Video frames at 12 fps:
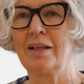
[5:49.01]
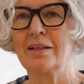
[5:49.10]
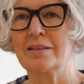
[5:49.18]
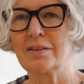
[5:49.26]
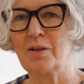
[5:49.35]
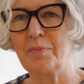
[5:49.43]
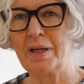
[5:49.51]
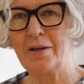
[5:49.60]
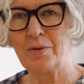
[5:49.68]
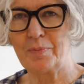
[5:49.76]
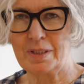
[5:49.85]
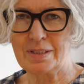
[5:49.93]
So I'm here
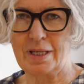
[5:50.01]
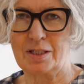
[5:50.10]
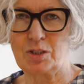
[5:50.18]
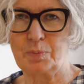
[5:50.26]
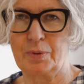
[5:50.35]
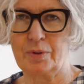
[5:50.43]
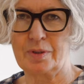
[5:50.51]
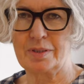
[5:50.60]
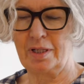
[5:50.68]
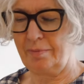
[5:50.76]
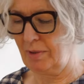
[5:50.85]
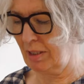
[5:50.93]
with my sketchbooks
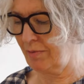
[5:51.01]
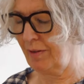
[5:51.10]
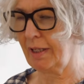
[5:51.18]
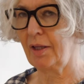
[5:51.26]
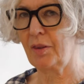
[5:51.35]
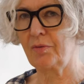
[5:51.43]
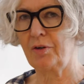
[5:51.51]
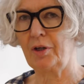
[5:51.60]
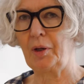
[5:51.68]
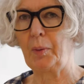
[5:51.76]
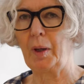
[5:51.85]
and I'm just flicking through,